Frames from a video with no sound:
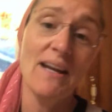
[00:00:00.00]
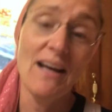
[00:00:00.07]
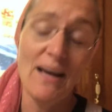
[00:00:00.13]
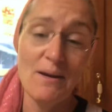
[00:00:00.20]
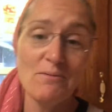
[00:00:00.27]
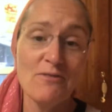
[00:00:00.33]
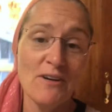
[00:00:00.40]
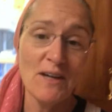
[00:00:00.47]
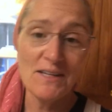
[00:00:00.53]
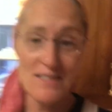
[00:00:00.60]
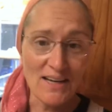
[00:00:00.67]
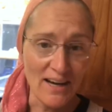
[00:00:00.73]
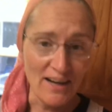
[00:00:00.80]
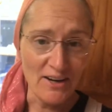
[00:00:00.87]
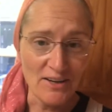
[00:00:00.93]
I'm very
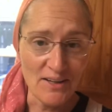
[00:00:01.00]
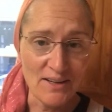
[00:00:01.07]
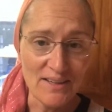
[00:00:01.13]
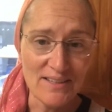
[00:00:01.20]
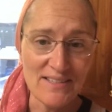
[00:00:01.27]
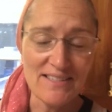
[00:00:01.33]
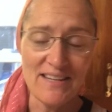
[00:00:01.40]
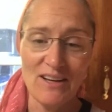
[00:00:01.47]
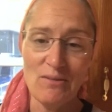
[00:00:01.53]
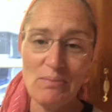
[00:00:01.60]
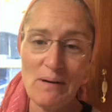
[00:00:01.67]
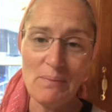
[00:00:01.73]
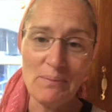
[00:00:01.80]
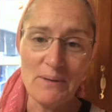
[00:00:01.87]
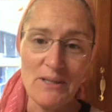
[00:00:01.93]
tired. It is day of
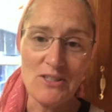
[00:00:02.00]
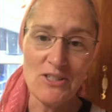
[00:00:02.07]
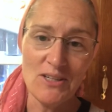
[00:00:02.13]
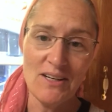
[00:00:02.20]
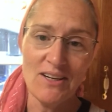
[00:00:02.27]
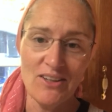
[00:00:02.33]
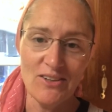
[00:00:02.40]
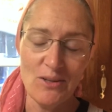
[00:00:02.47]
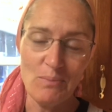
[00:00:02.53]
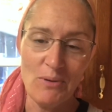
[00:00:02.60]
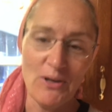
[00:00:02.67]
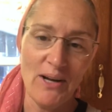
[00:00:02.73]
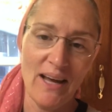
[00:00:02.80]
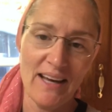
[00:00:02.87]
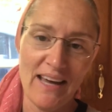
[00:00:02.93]
preparation here in the
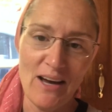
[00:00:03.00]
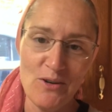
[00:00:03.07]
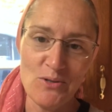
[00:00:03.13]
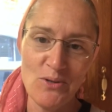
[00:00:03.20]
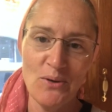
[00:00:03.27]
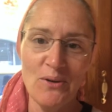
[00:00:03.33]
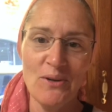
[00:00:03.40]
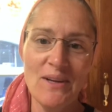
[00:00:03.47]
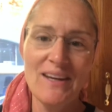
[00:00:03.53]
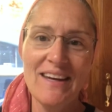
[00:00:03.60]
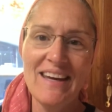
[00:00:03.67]
Perneck household,